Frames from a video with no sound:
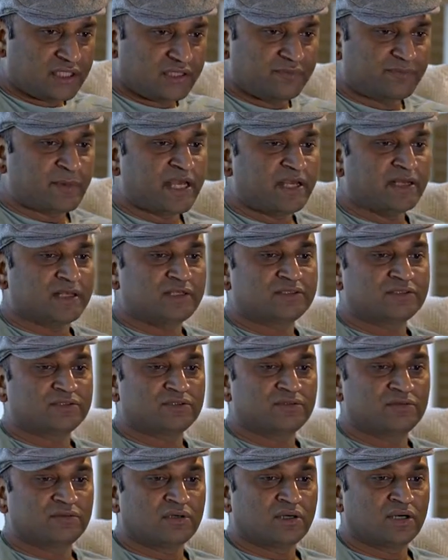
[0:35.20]

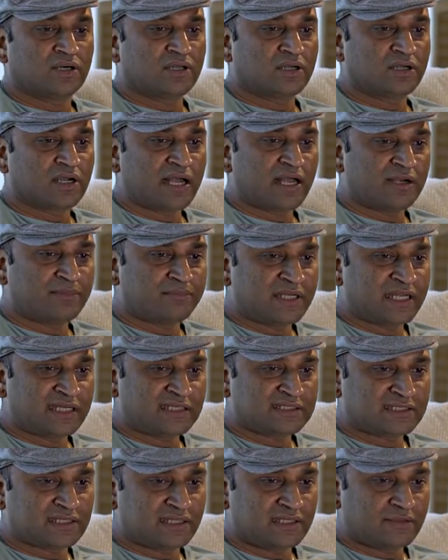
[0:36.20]
emails, your help
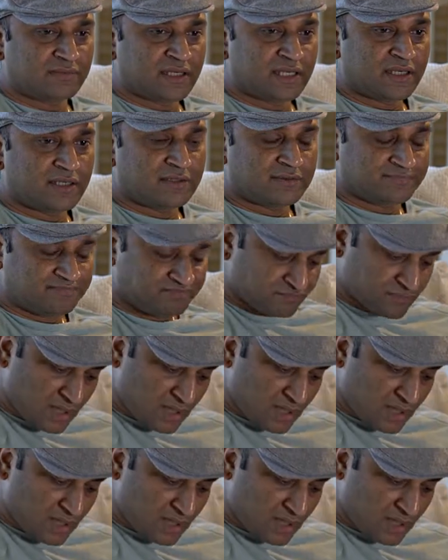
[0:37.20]
desk email,